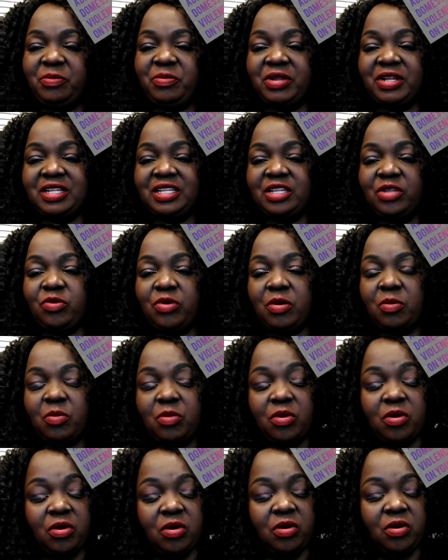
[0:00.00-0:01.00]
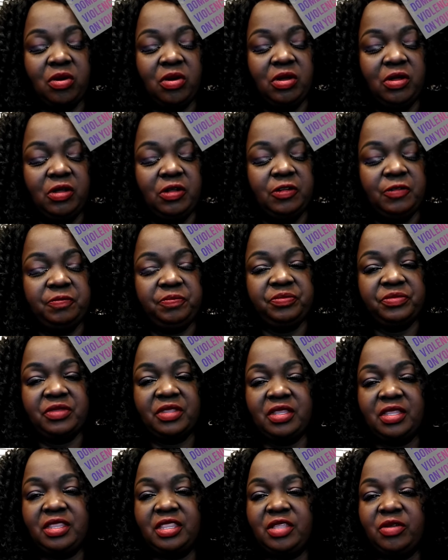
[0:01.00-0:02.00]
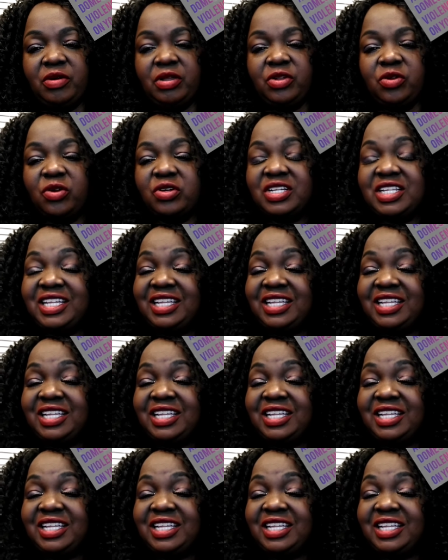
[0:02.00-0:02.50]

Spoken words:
but they were not